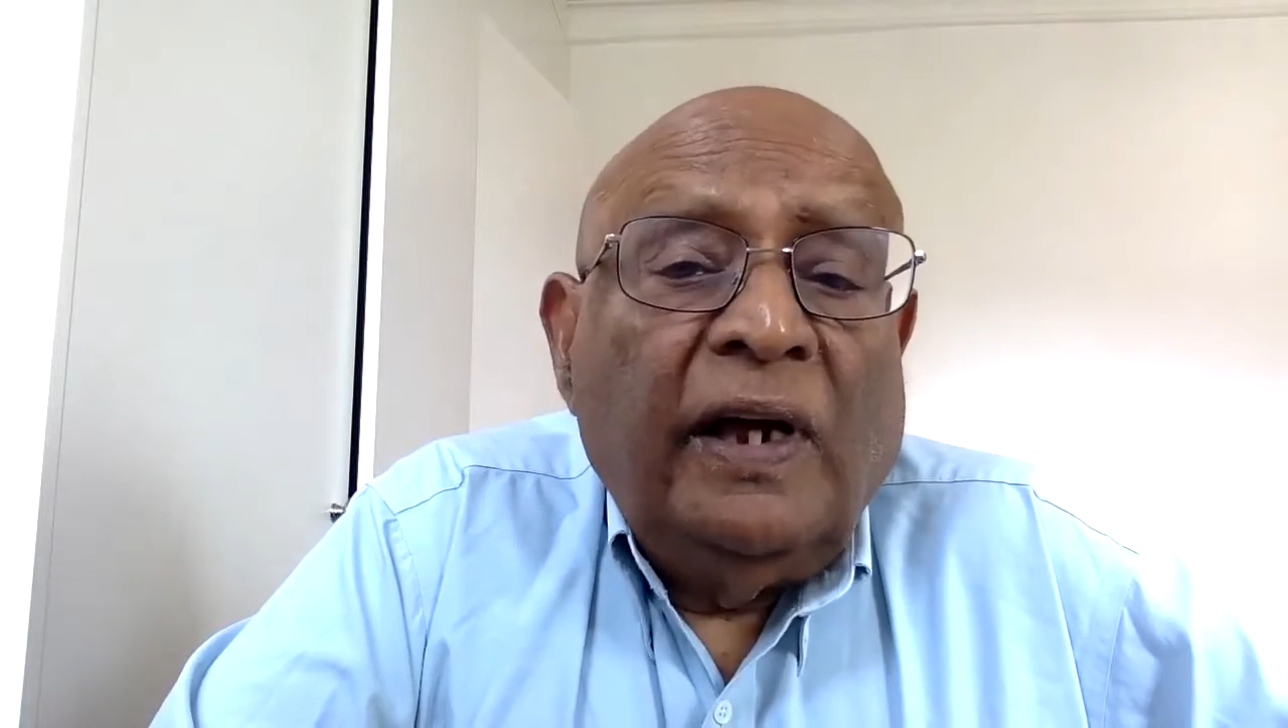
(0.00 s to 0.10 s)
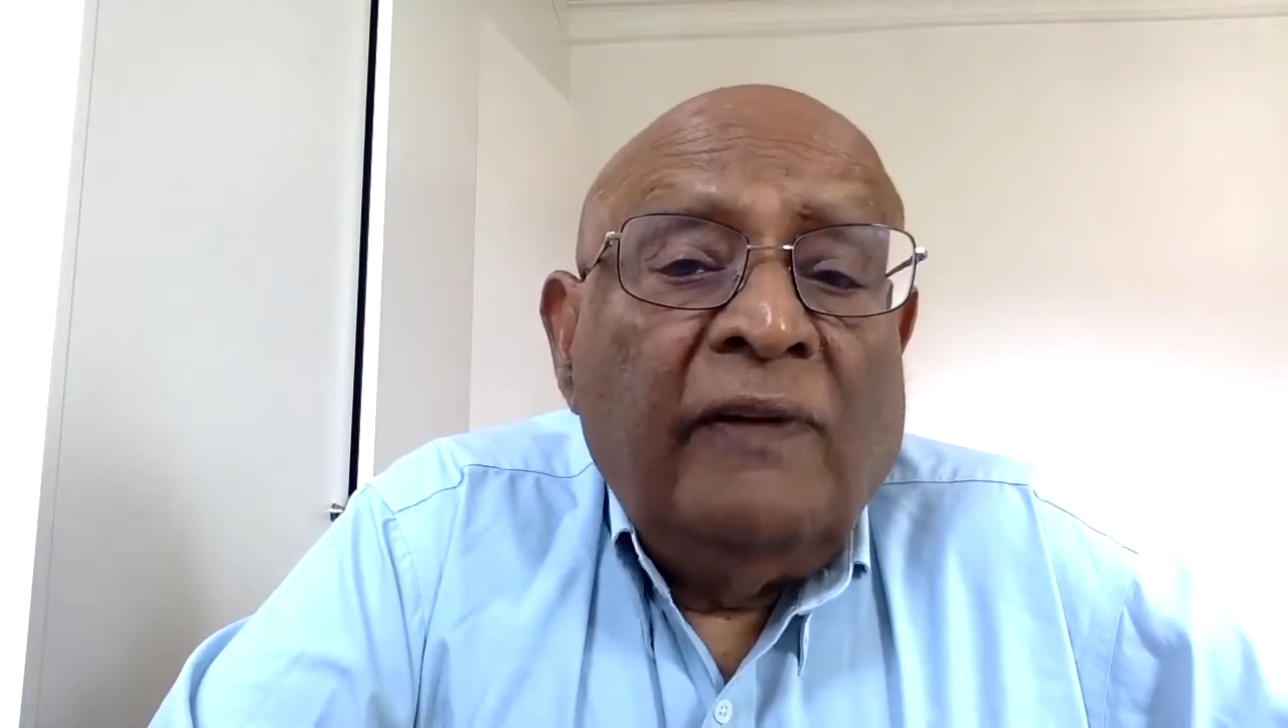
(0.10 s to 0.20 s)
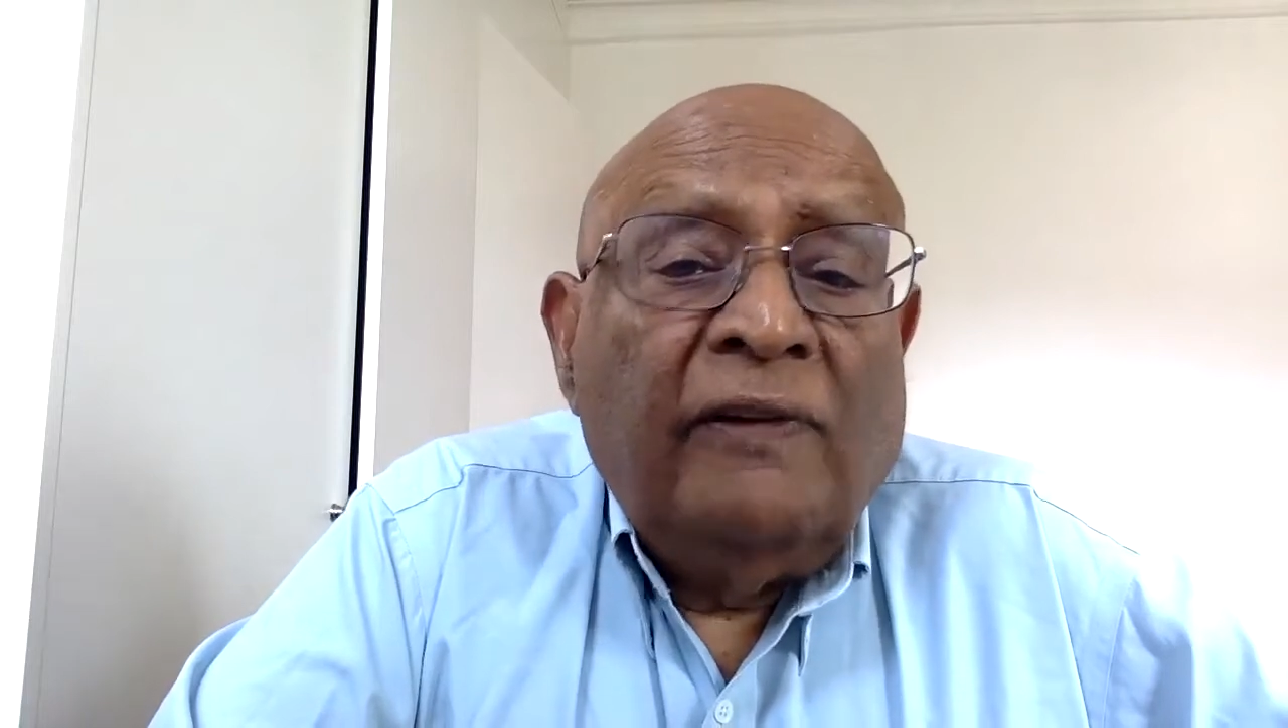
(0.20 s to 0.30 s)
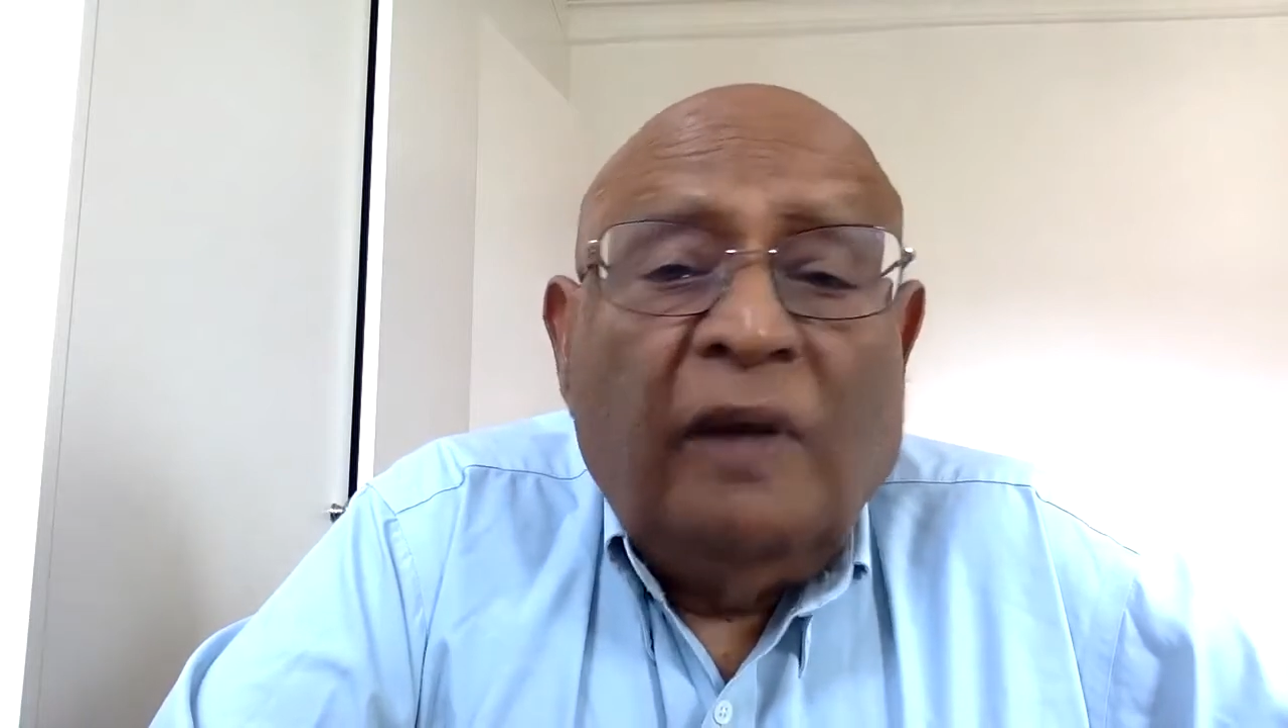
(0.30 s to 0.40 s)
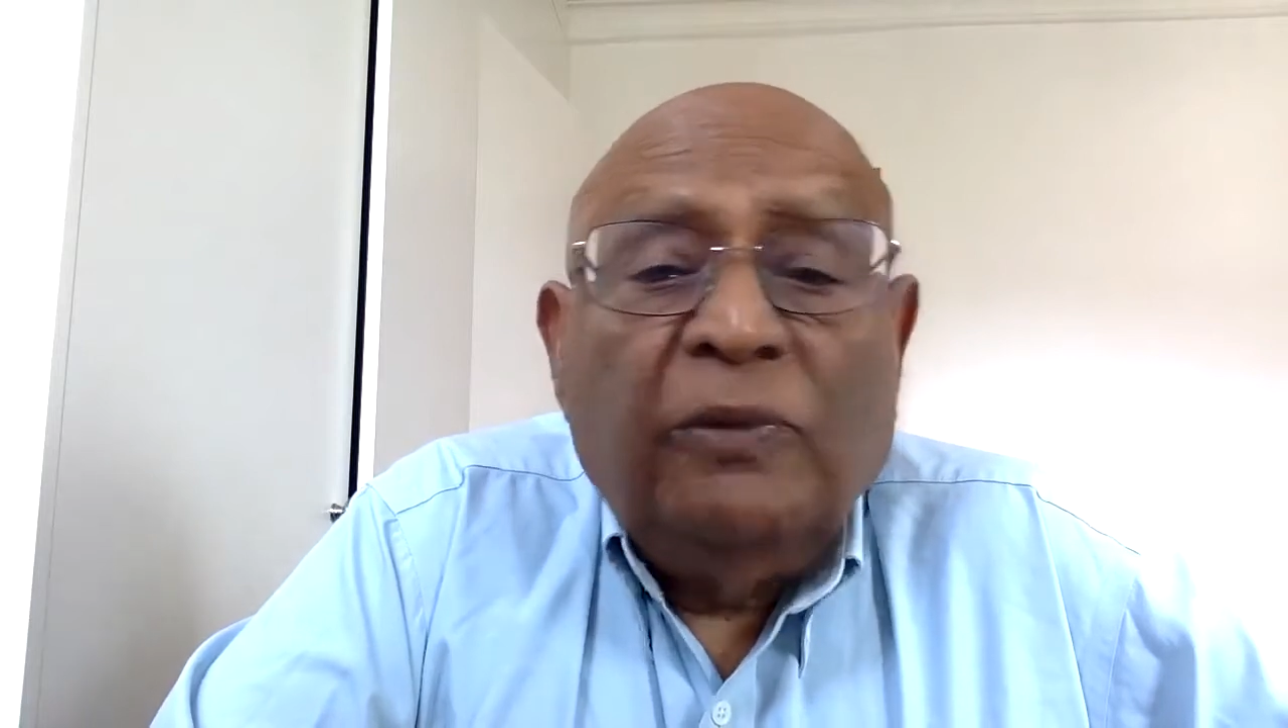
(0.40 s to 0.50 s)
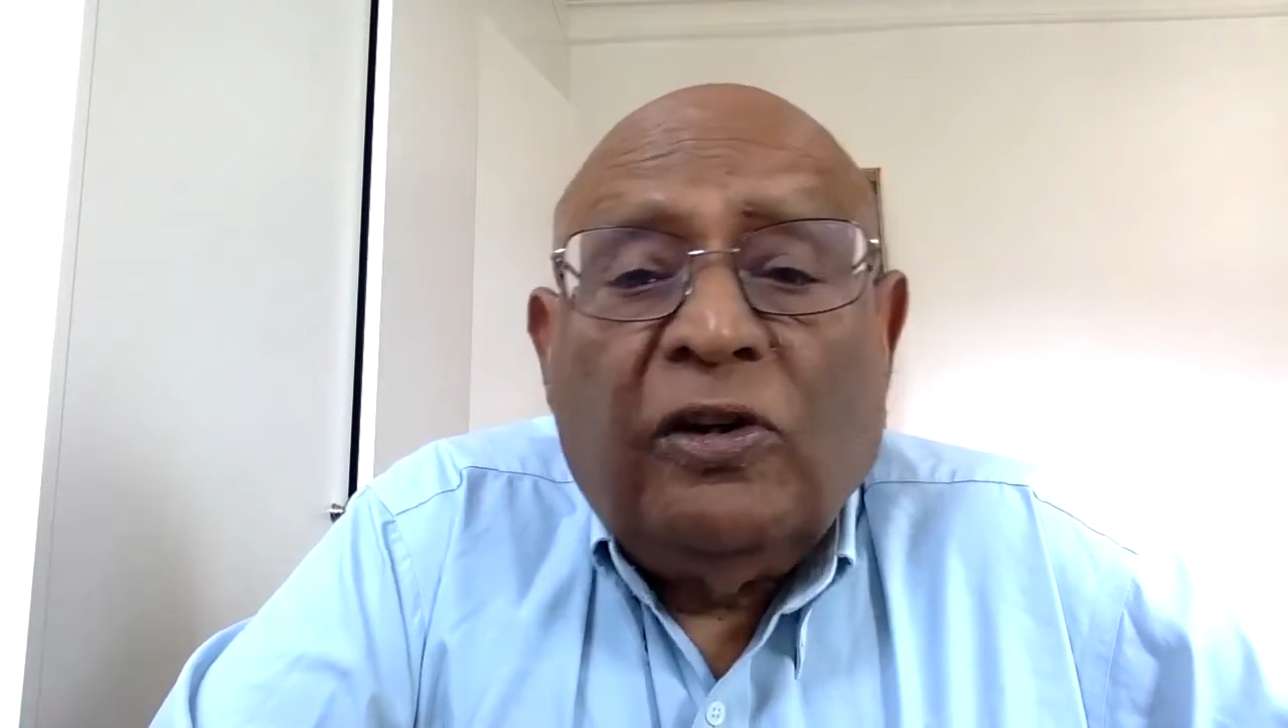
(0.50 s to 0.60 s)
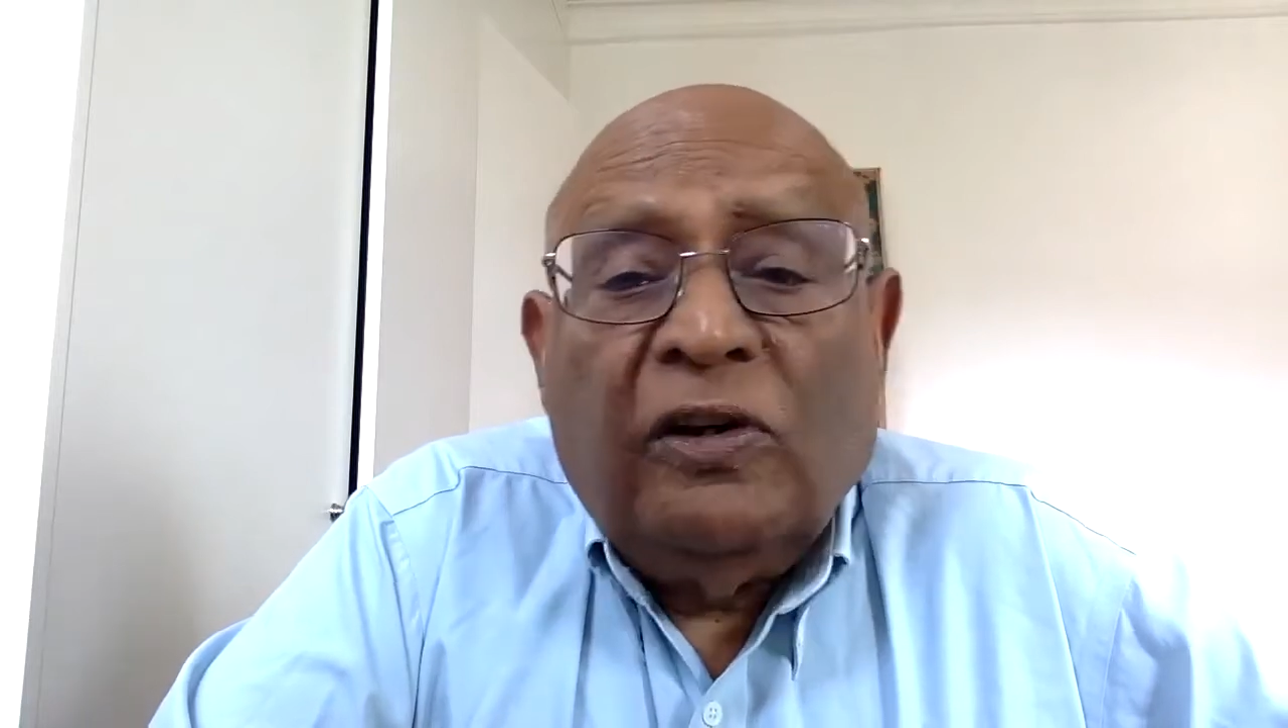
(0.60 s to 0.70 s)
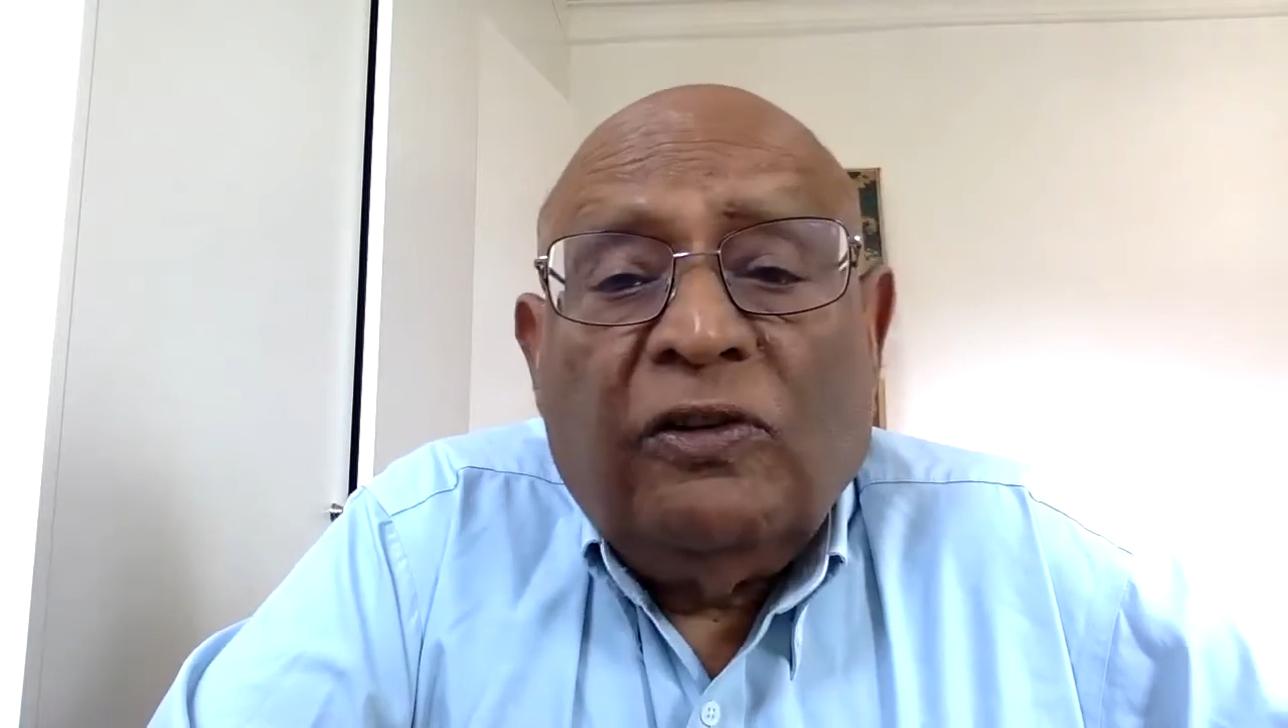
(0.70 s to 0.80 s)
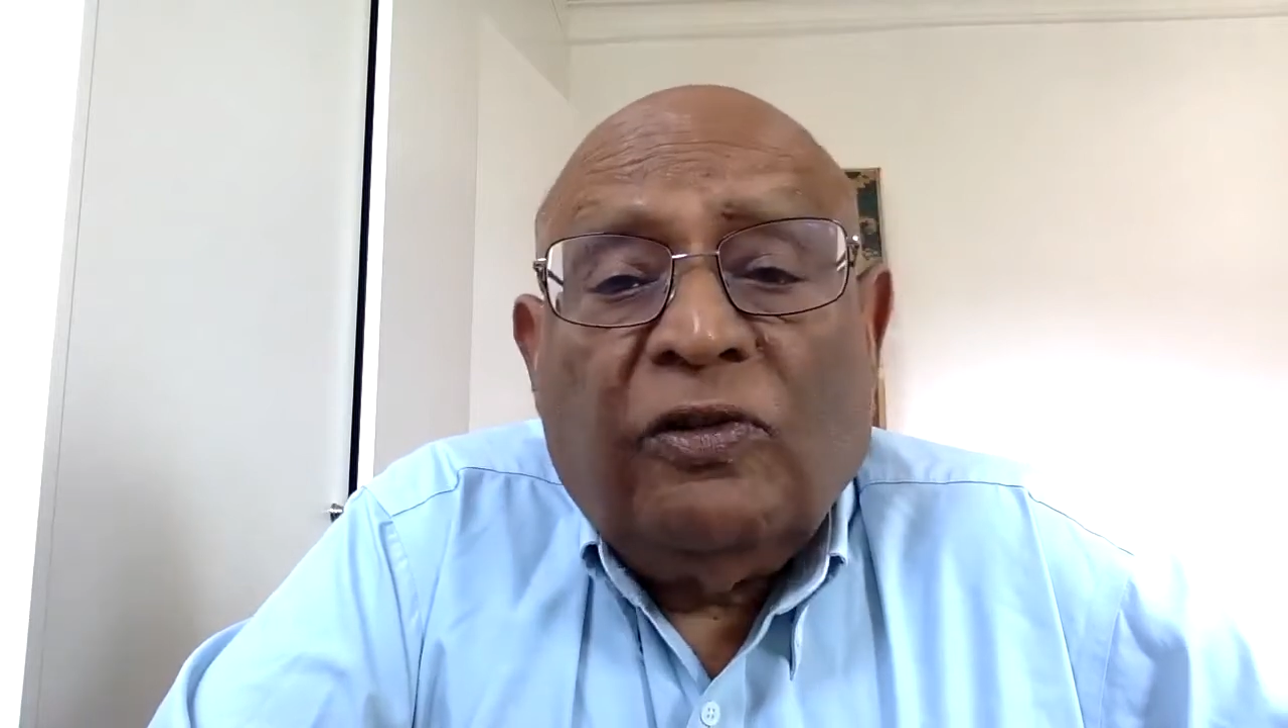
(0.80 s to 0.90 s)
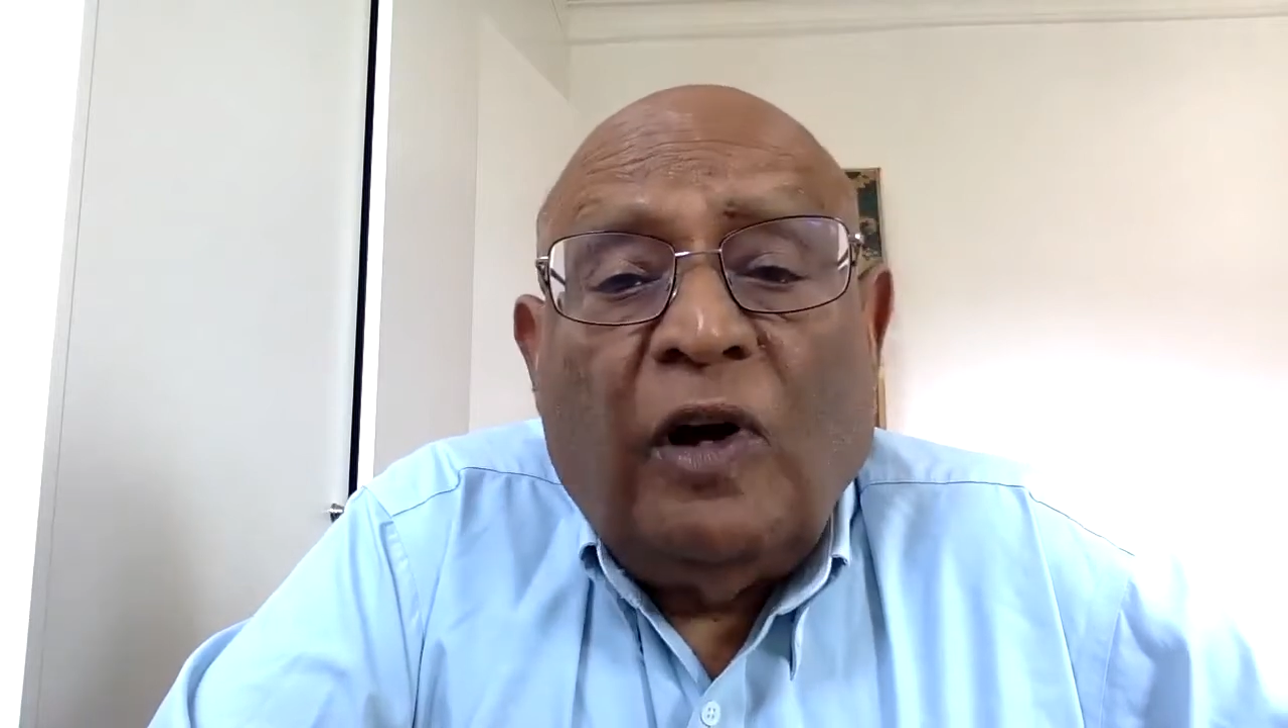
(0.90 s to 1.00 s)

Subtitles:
exemptions